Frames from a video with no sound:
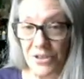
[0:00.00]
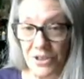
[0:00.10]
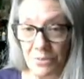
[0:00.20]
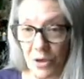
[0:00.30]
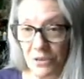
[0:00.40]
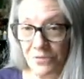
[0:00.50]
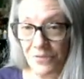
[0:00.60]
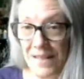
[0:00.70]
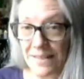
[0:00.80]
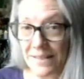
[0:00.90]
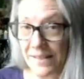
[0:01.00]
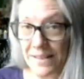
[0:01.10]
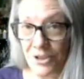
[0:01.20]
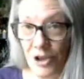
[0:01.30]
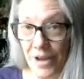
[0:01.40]
a smaller face like
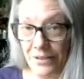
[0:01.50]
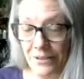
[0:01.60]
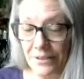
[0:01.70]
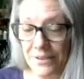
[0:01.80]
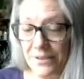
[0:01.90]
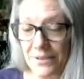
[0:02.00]
a child